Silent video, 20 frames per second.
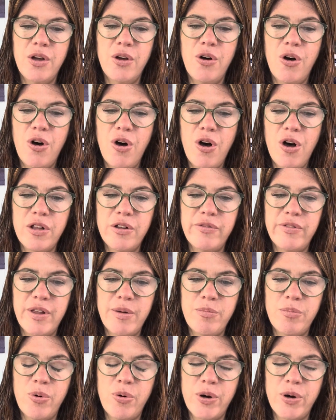All of
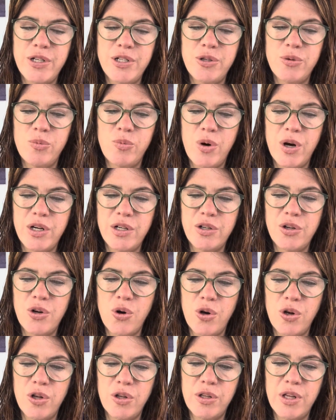them point to one
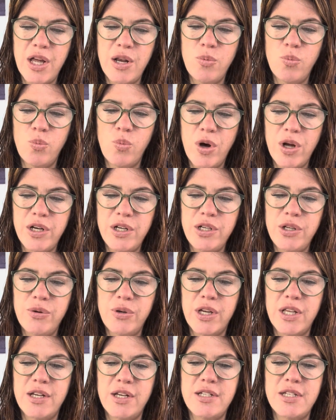goal and one you
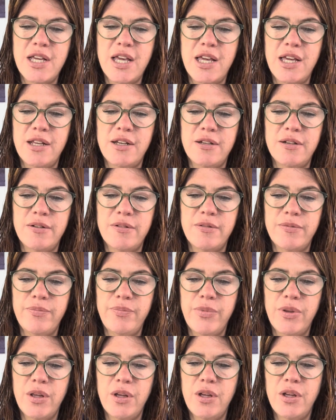can attain.
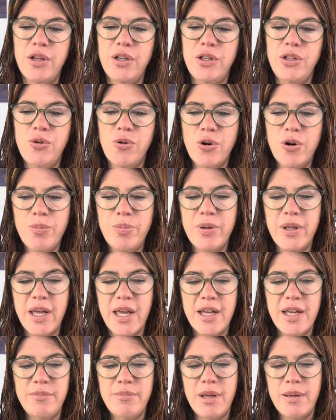Your
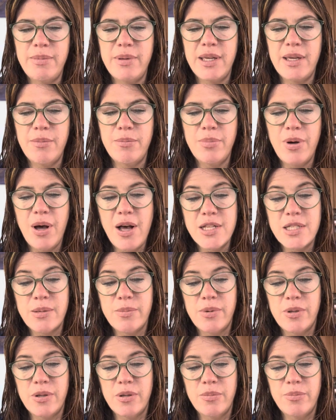plan may be
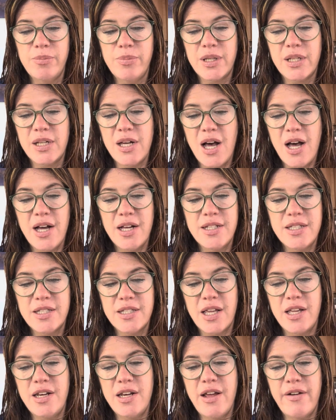impossible, but God's
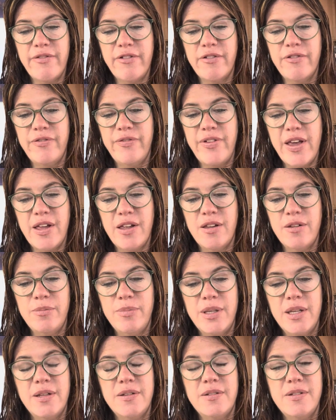can never fail
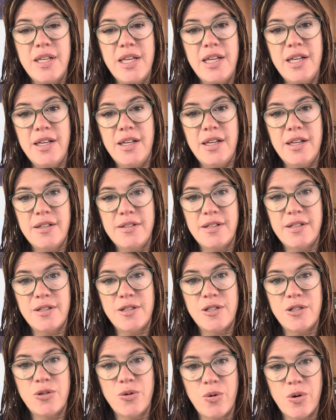because he is its
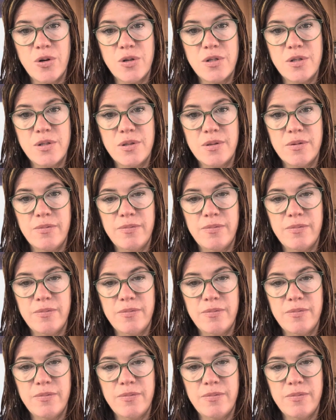source.